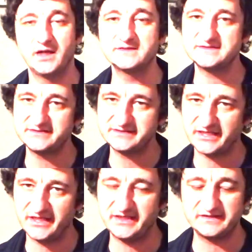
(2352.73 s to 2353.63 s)

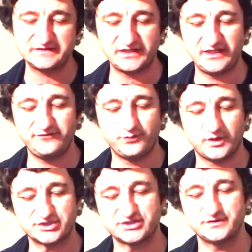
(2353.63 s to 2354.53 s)
stay safe,
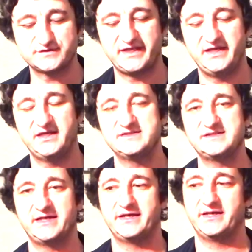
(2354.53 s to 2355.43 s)
wash those hands,
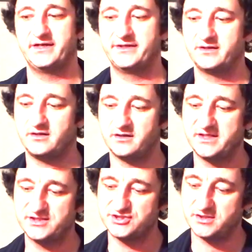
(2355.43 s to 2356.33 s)
and I'll
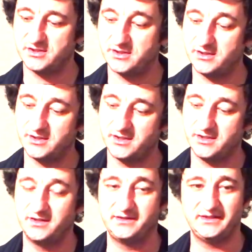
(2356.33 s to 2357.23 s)
catch y'all
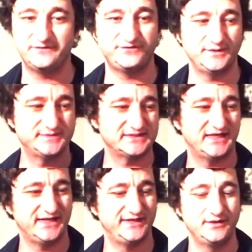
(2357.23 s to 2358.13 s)
on the flip
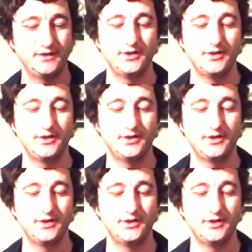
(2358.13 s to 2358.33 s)
side